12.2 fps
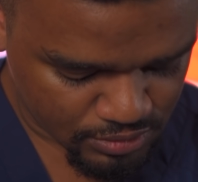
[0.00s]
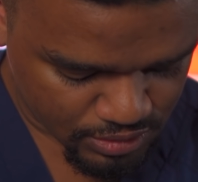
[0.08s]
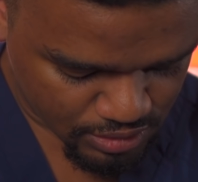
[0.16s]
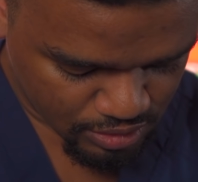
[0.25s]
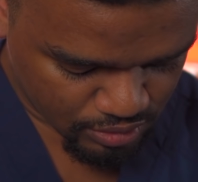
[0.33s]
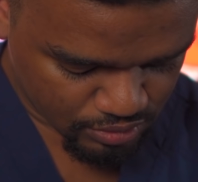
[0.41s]

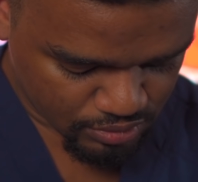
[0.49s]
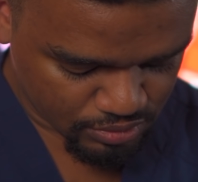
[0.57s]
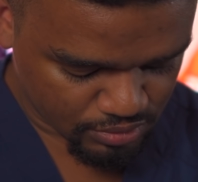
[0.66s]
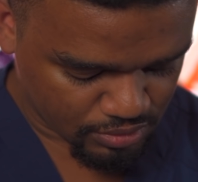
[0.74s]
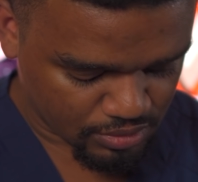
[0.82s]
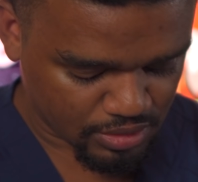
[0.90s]
So,
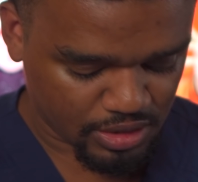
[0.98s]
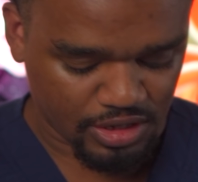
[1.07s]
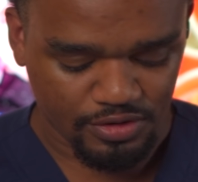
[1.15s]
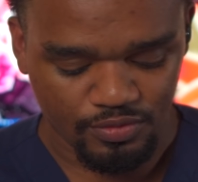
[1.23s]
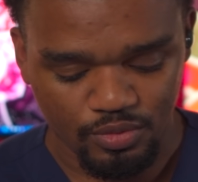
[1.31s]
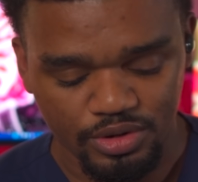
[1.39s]
I
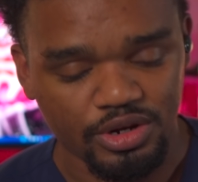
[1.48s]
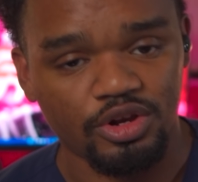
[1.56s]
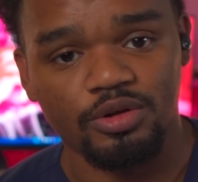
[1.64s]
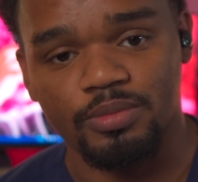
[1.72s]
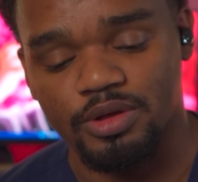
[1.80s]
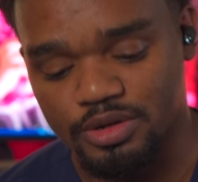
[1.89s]
have one
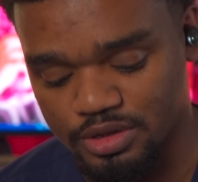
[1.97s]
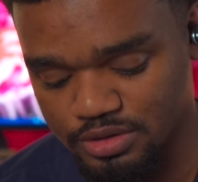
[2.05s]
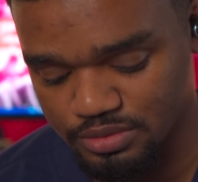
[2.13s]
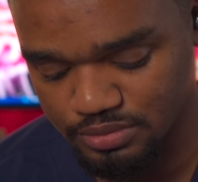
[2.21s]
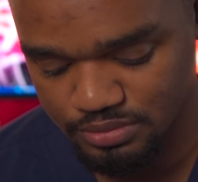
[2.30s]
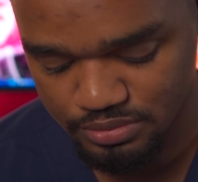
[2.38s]
earbud in.